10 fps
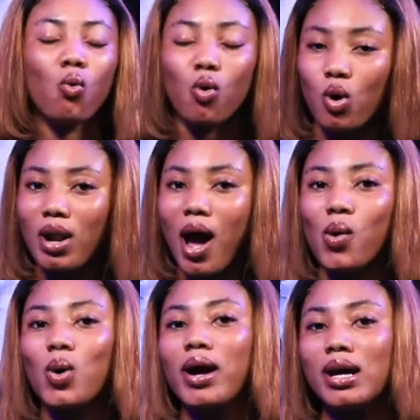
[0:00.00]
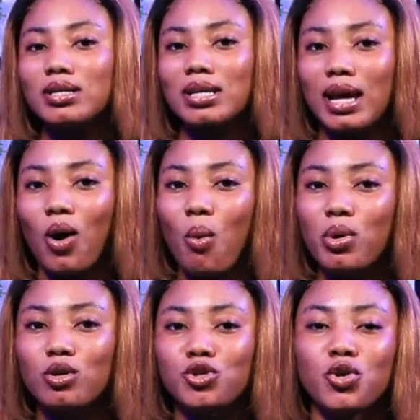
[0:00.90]
Wona woka se
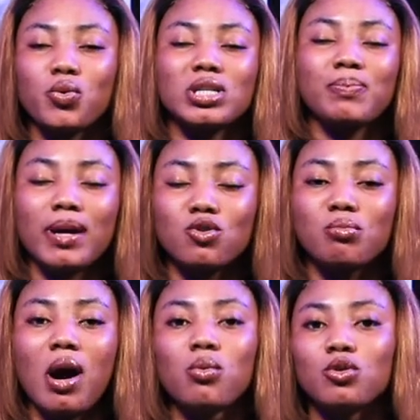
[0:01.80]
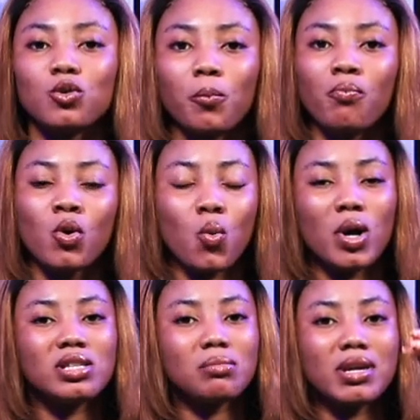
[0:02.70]
obi shu respect to my wood no.
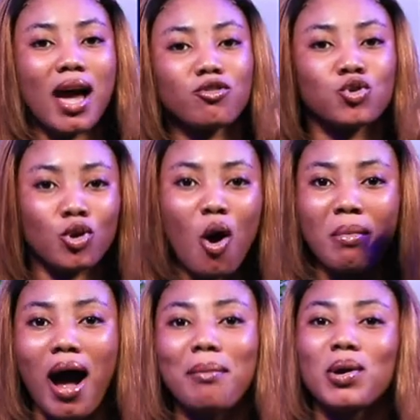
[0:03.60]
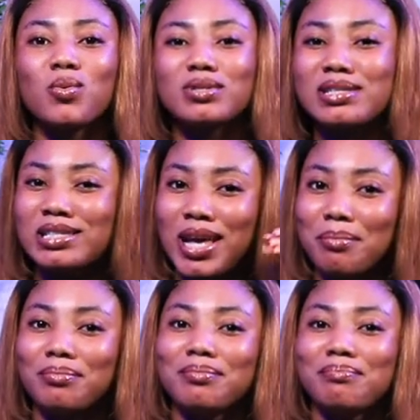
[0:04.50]
Weti mi a trauma me hun
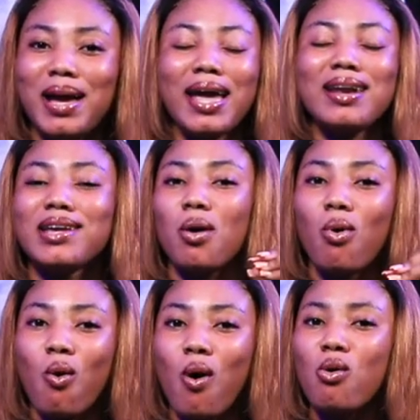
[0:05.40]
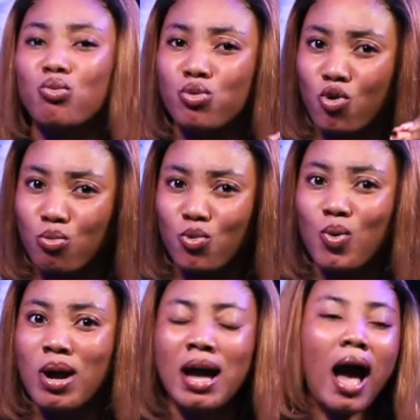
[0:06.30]
sem beye ni e wo ho ebubuku
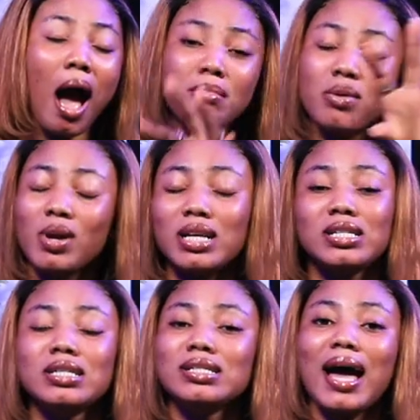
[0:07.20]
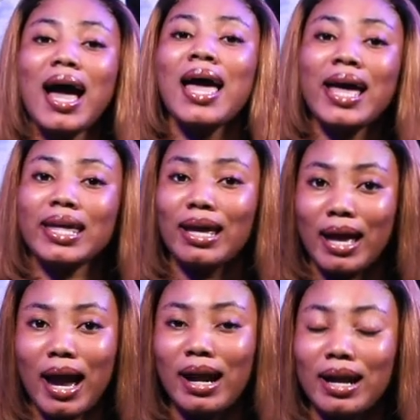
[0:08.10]
mu amewi ase ni na e
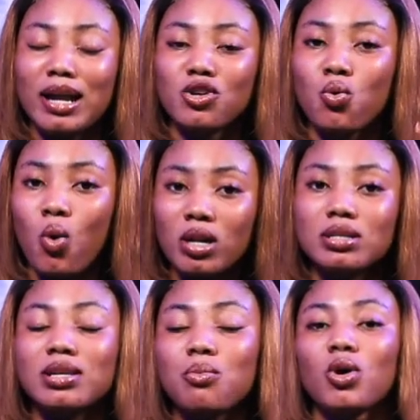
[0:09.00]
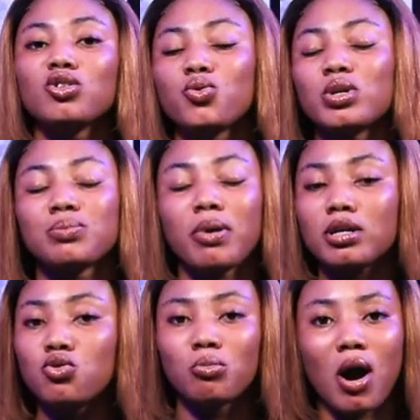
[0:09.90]
kinkan and you want someone to
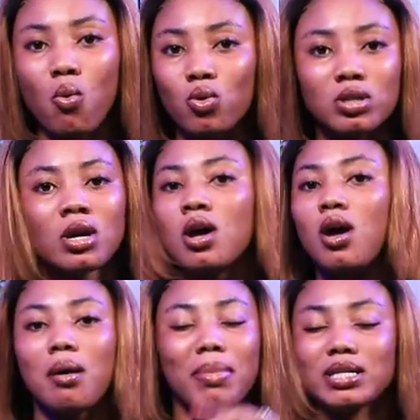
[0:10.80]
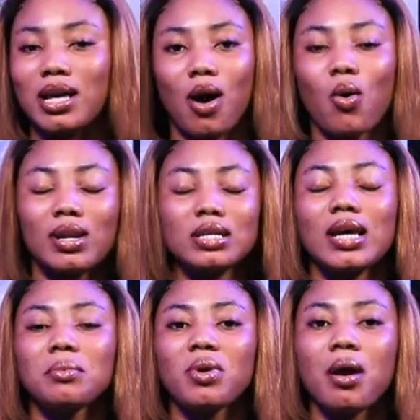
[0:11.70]
respect to my wood. Masa kwane
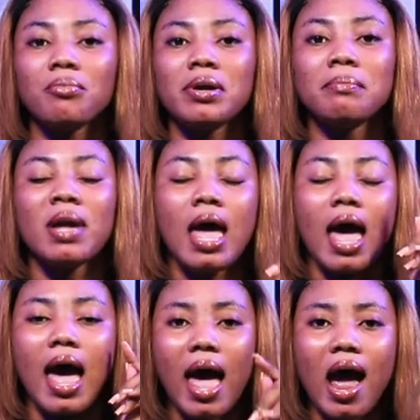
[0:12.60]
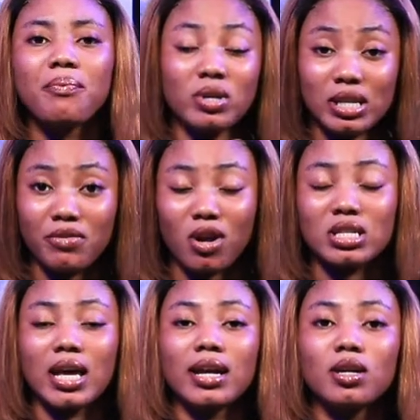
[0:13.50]
sign bra babe. Please David
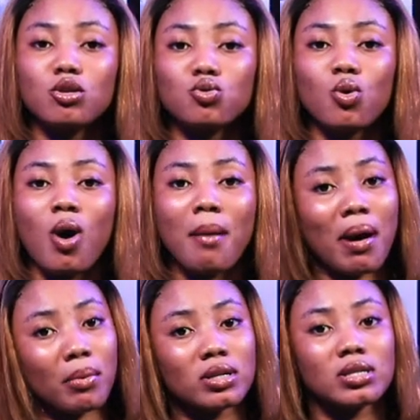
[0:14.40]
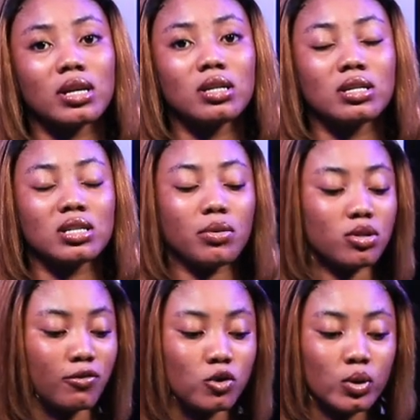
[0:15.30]
Osei enso ababonte in the
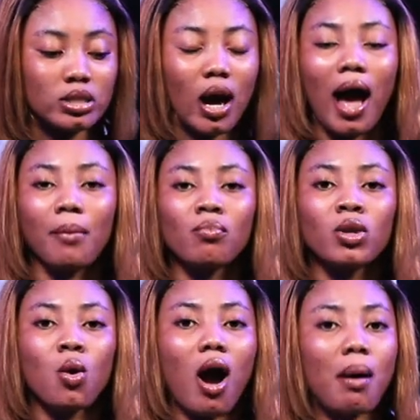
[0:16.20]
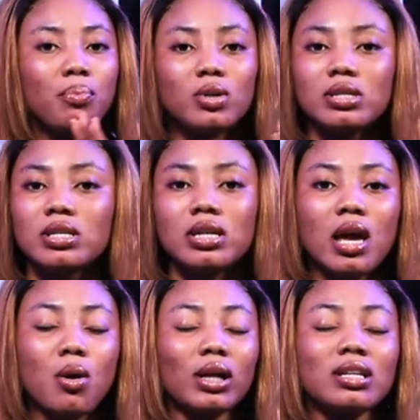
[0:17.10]
series of Twitter. A
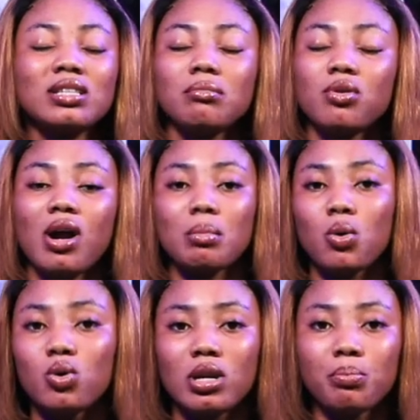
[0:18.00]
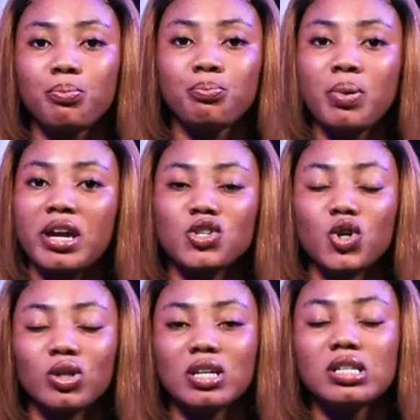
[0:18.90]
posti e wa se mi kra begun a page
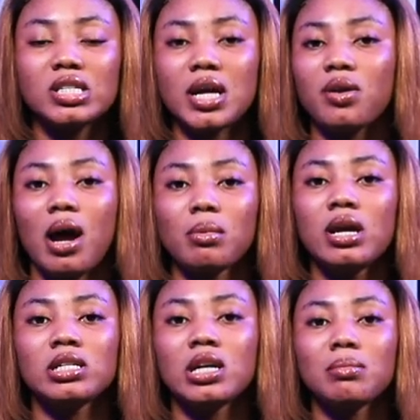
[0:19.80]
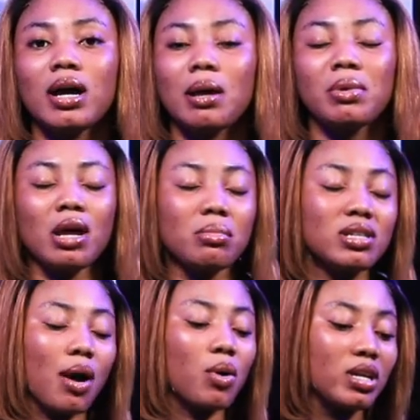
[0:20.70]
on Instagram. E chire ma David Osei
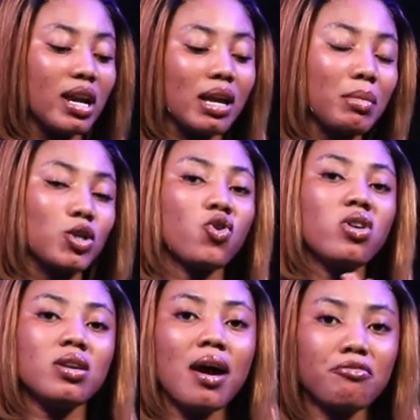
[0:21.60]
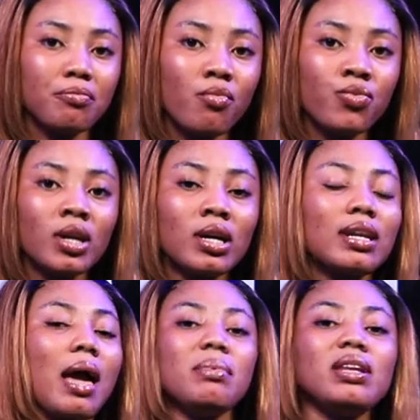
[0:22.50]
sa ko de enya mature enough.
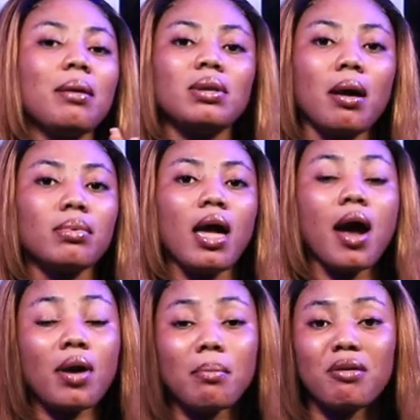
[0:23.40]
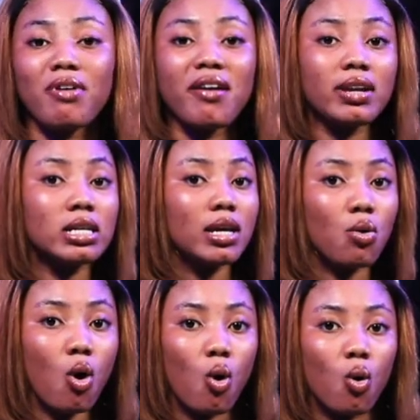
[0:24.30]
David e kra ma 5 days
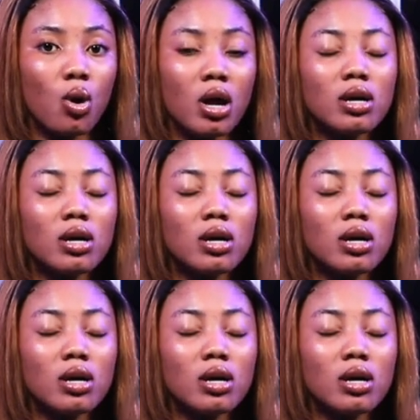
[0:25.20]
ago.